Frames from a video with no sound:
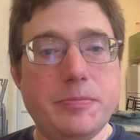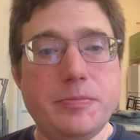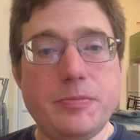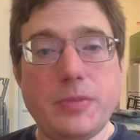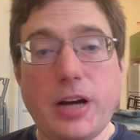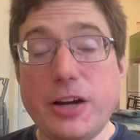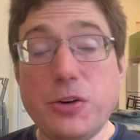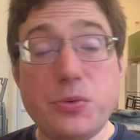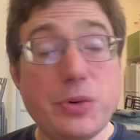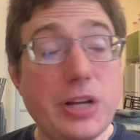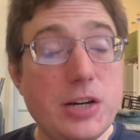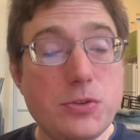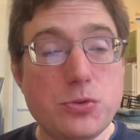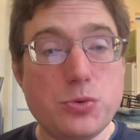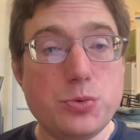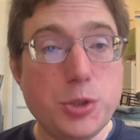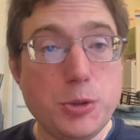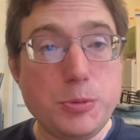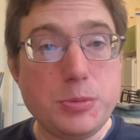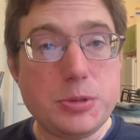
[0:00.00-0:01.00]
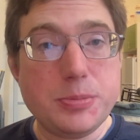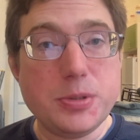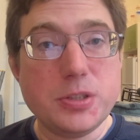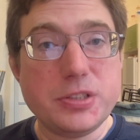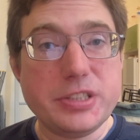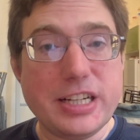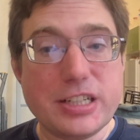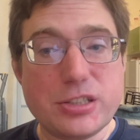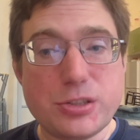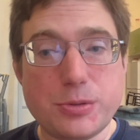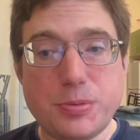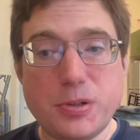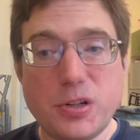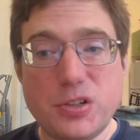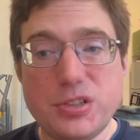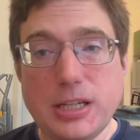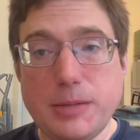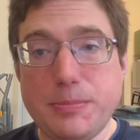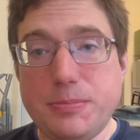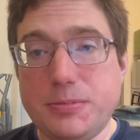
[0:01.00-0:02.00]
I don't have the room to build an actual
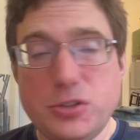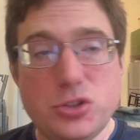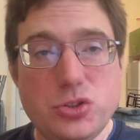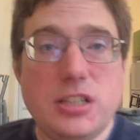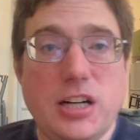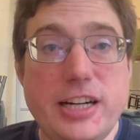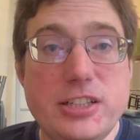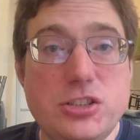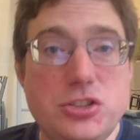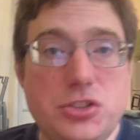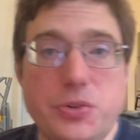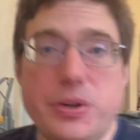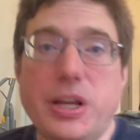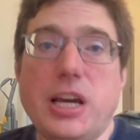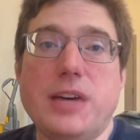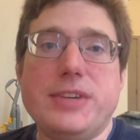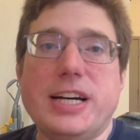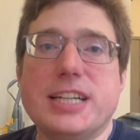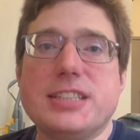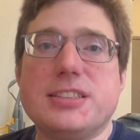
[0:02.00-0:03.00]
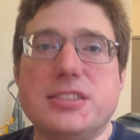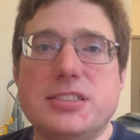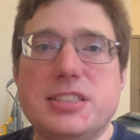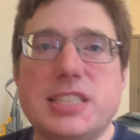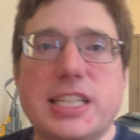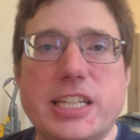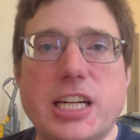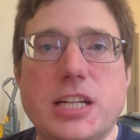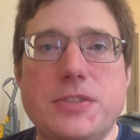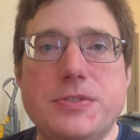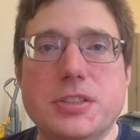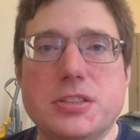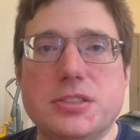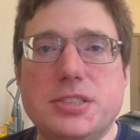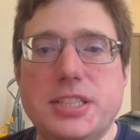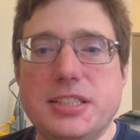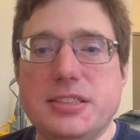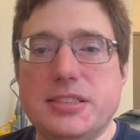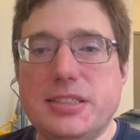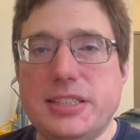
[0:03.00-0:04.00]
prototype. I just don't have access to that kind of real
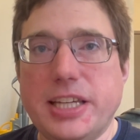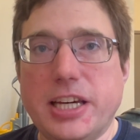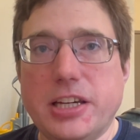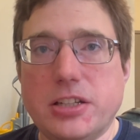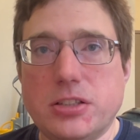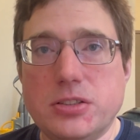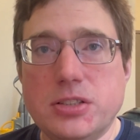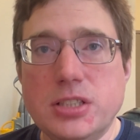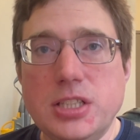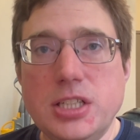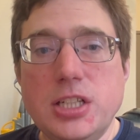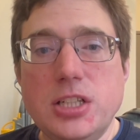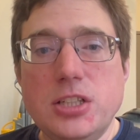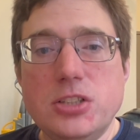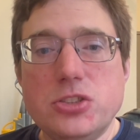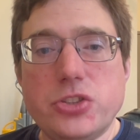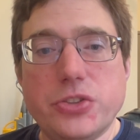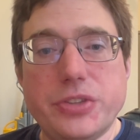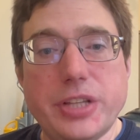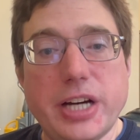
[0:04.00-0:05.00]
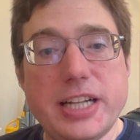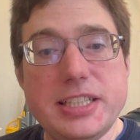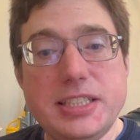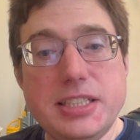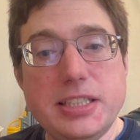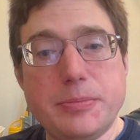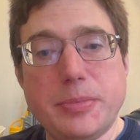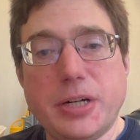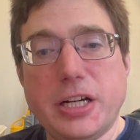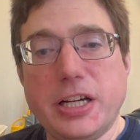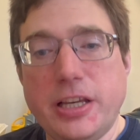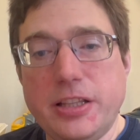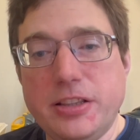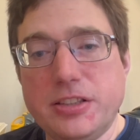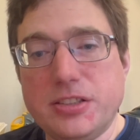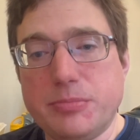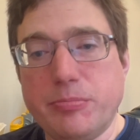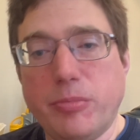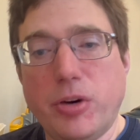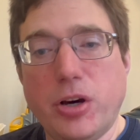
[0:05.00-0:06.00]
estate in Seattle. So the idea behind
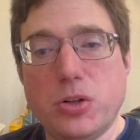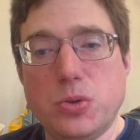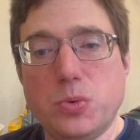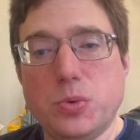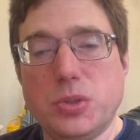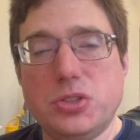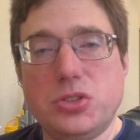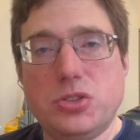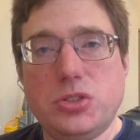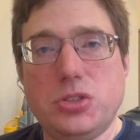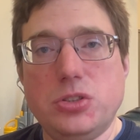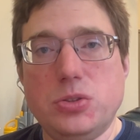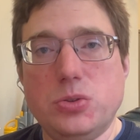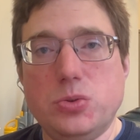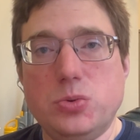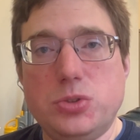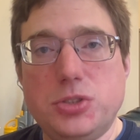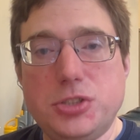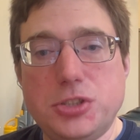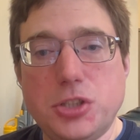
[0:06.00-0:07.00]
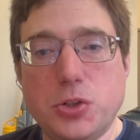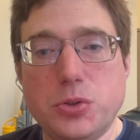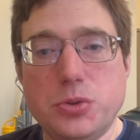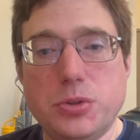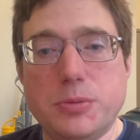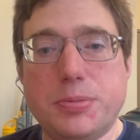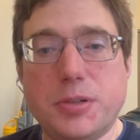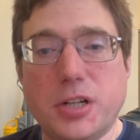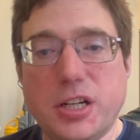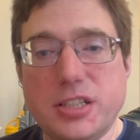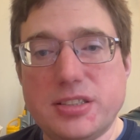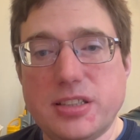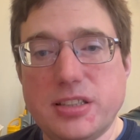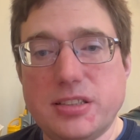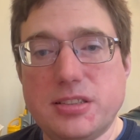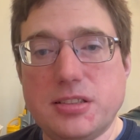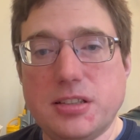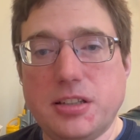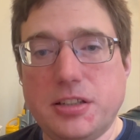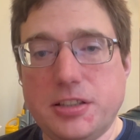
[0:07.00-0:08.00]
this model was to show the
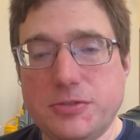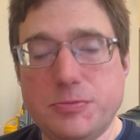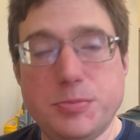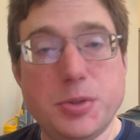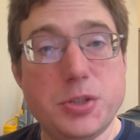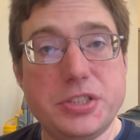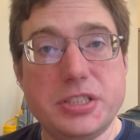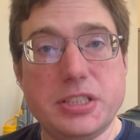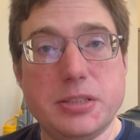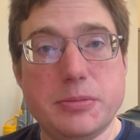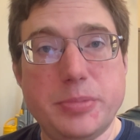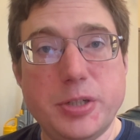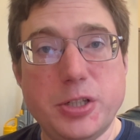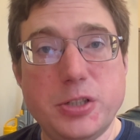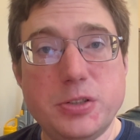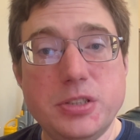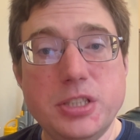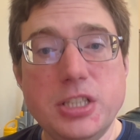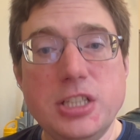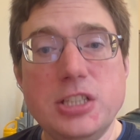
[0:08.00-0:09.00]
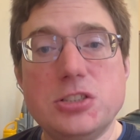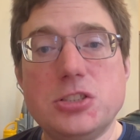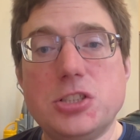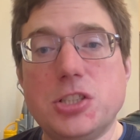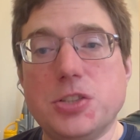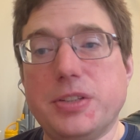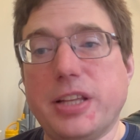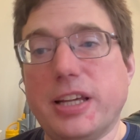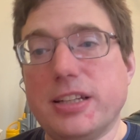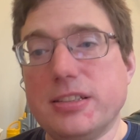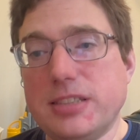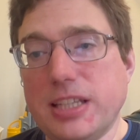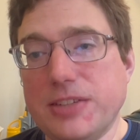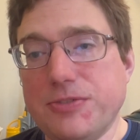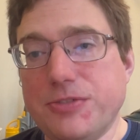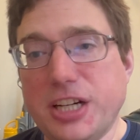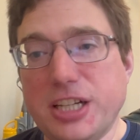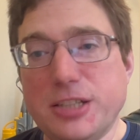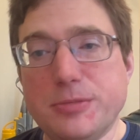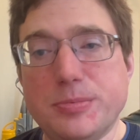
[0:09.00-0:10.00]
process of building the boat, show that it's a
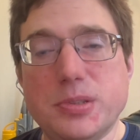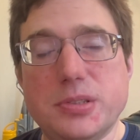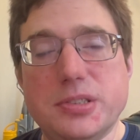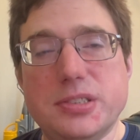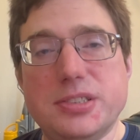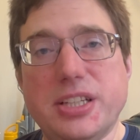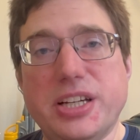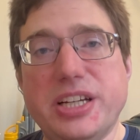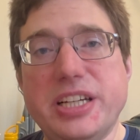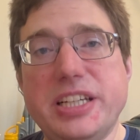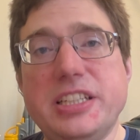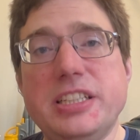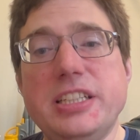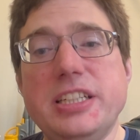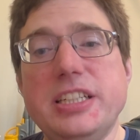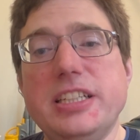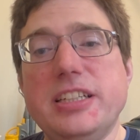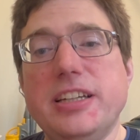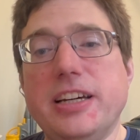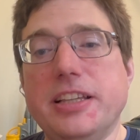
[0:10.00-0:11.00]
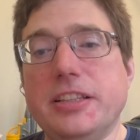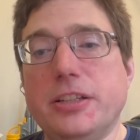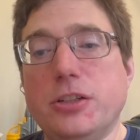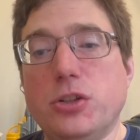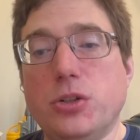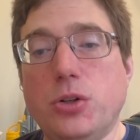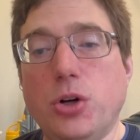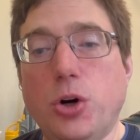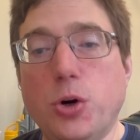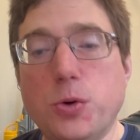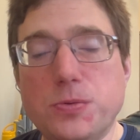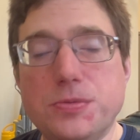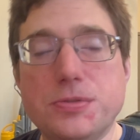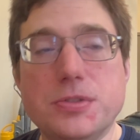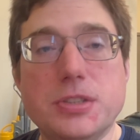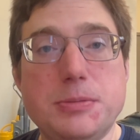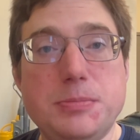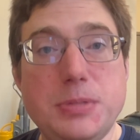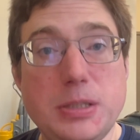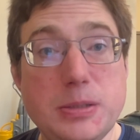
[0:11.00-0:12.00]
viable design, and then
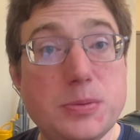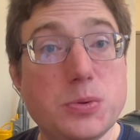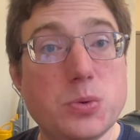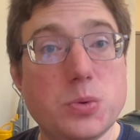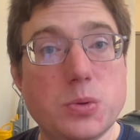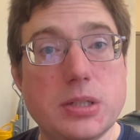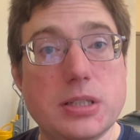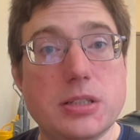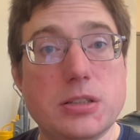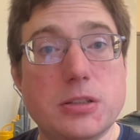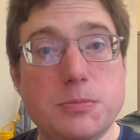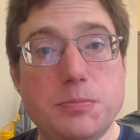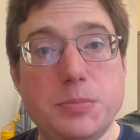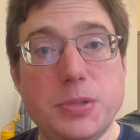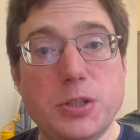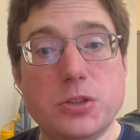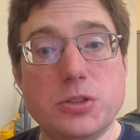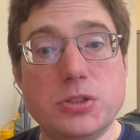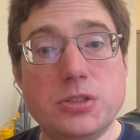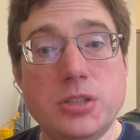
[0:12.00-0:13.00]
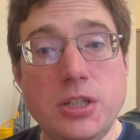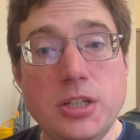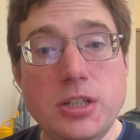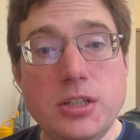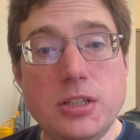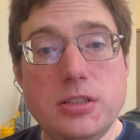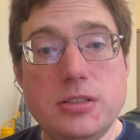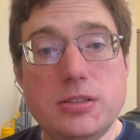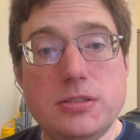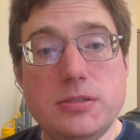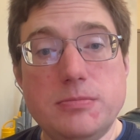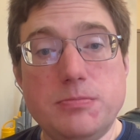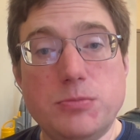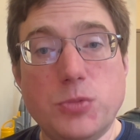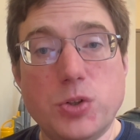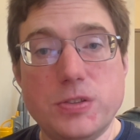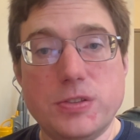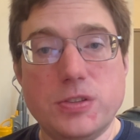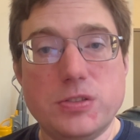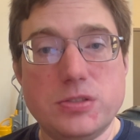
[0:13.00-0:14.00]
hopefully people will build
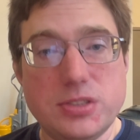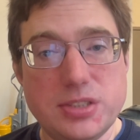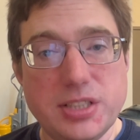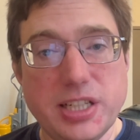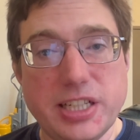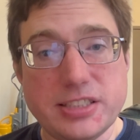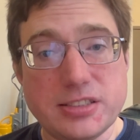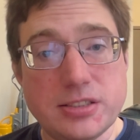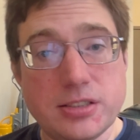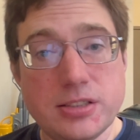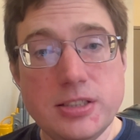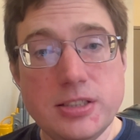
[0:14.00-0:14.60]
more of those designs.